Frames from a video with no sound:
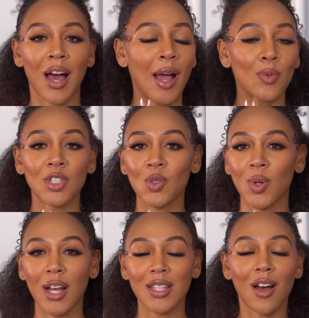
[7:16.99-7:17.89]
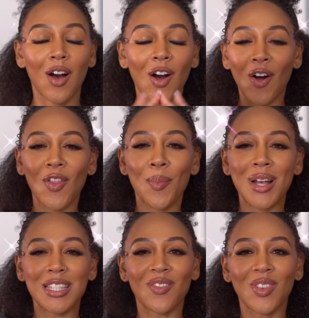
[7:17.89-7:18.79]
I wish you guys all the
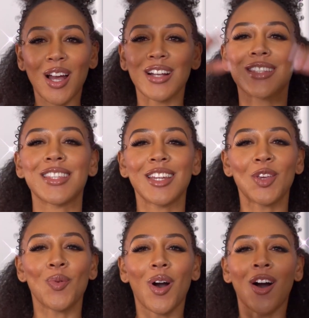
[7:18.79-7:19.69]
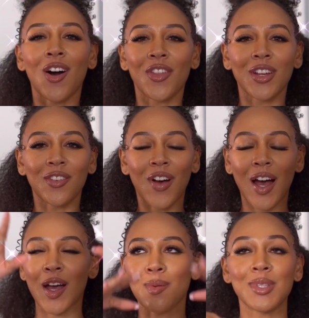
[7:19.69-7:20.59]
best of luck, sending you all the good
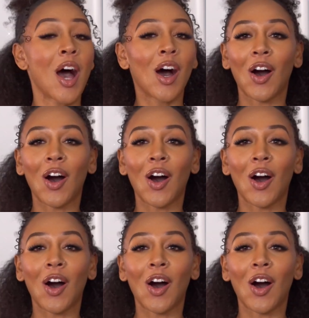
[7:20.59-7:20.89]
vibes,